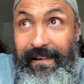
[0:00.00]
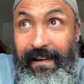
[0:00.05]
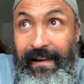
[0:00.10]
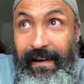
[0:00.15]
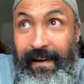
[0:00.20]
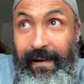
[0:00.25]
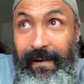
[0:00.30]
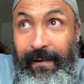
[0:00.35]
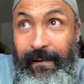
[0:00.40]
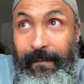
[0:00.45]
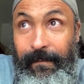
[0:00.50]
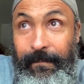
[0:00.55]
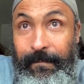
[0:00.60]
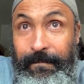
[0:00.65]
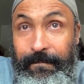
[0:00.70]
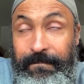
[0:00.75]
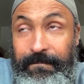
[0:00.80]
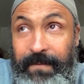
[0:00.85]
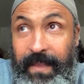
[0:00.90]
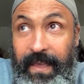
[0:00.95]

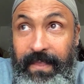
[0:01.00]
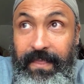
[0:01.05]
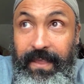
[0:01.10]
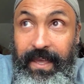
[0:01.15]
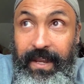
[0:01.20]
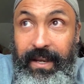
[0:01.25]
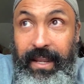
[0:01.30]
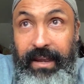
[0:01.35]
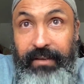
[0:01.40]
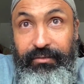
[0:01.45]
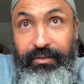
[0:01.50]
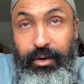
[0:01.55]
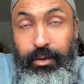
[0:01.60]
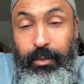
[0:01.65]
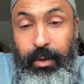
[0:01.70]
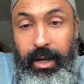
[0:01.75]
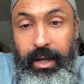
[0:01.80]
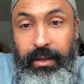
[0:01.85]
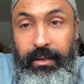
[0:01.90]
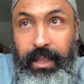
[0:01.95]
and then after a
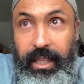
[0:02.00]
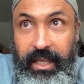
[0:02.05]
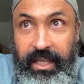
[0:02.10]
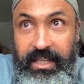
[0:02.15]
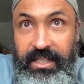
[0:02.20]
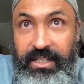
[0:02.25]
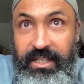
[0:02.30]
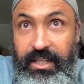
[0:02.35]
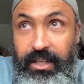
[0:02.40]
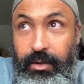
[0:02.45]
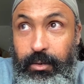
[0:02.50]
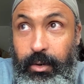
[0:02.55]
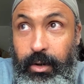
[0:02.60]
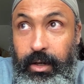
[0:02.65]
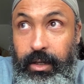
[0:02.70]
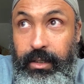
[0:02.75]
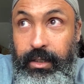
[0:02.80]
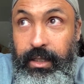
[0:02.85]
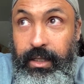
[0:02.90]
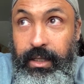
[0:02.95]
while, like continue
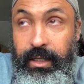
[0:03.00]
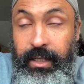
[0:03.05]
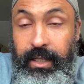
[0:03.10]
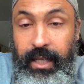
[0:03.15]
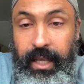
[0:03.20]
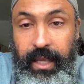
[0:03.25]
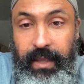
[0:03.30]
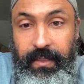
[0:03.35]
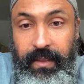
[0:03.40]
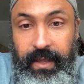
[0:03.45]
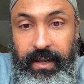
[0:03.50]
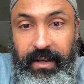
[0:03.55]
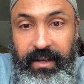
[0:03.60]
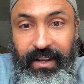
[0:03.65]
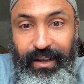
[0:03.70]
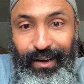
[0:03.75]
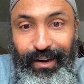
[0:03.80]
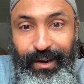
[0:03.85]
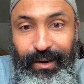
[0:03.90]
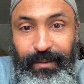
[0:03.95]
on, and then
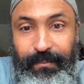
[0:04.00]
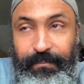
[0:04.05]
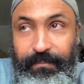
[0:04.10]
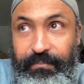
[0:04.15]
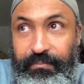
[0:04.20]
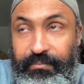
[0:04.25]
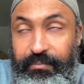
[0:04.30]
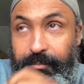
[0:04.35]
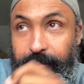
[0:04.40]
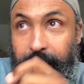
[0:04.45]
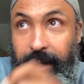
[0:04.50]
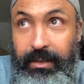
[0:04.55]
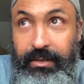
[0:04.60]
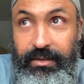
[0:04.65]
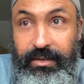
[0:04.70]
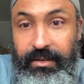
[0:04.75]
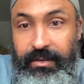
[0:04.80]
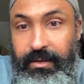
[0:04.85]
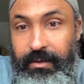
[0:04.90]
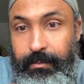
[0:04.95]

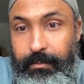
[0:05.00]
bounce